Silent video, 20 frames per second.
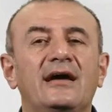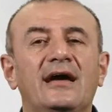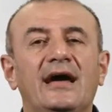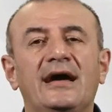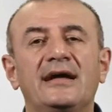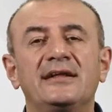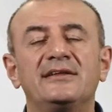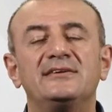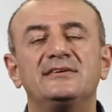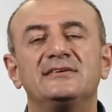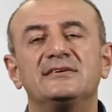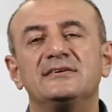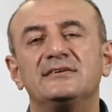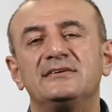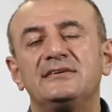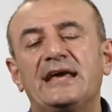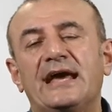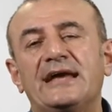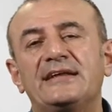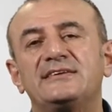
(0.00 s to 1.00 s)
and
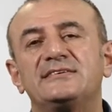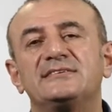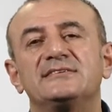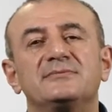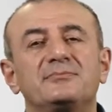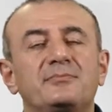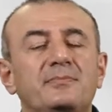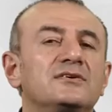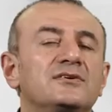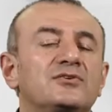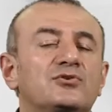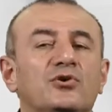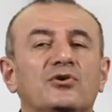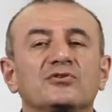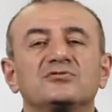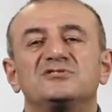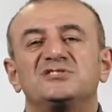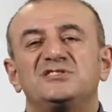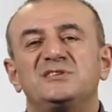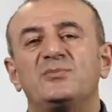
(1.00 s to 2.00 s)
gets
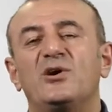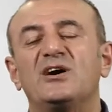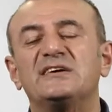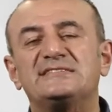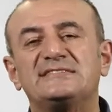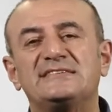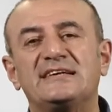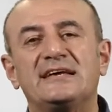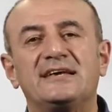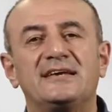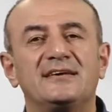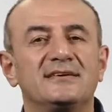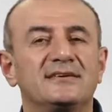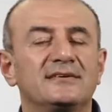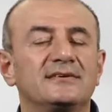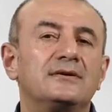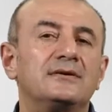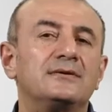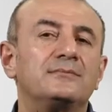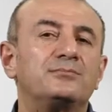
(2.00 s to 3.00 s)
gross domestic
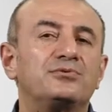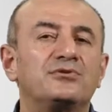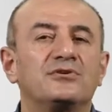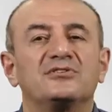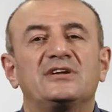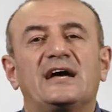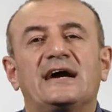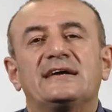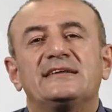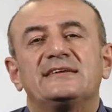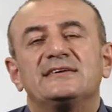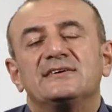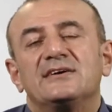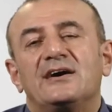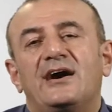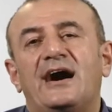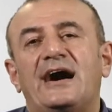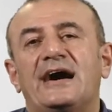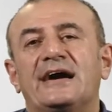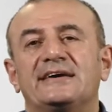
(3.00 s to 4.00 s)
product
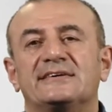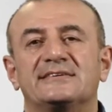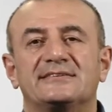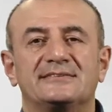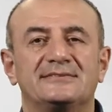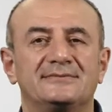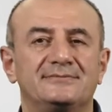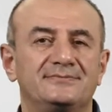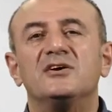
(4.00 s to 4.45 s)
higher.